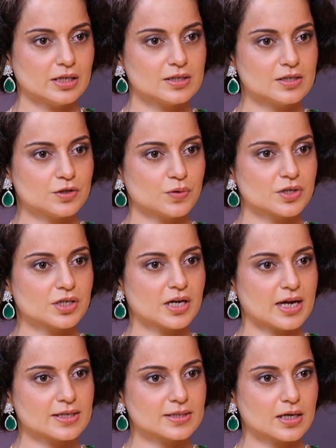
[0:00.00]
the situation
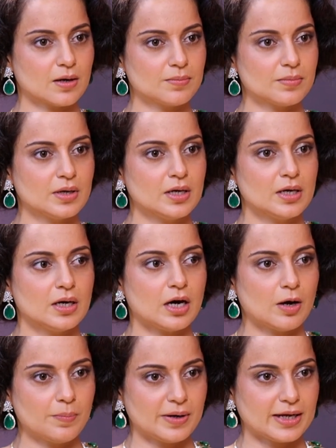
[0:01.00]
has come
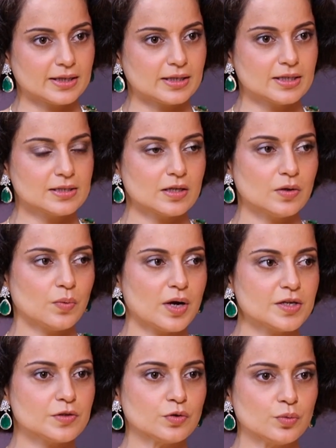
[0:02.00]
up like this.
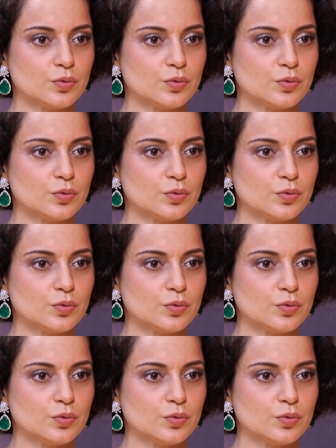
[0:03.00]
Otherwise, no